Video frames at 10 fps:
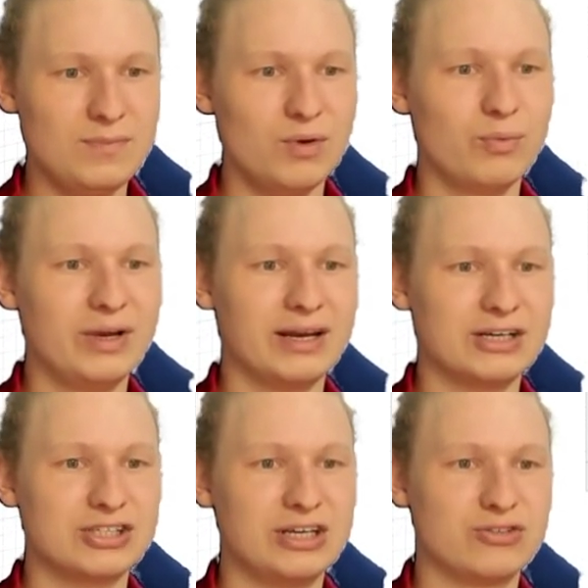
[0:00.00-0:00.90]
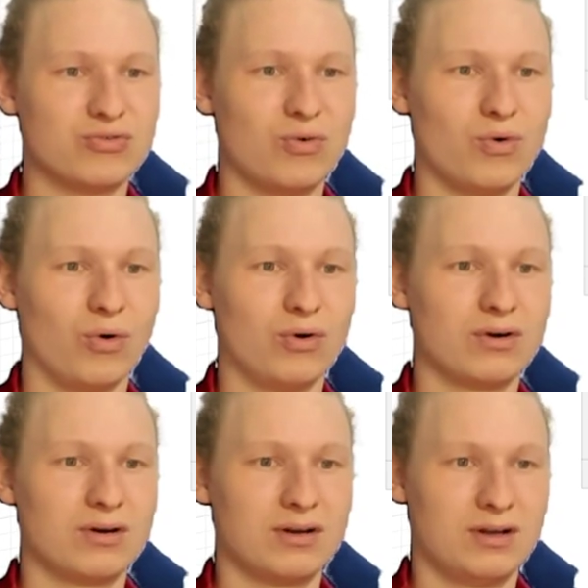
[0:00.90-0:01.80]
We can actually draw
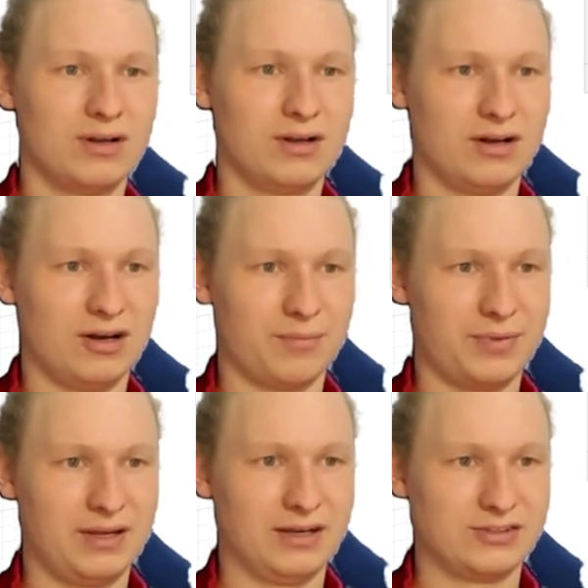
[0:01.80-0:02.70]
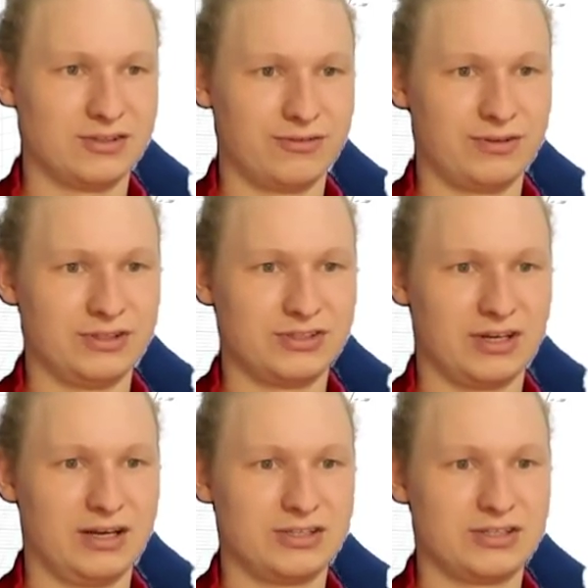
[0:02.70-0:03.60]
up here. So finish sketch.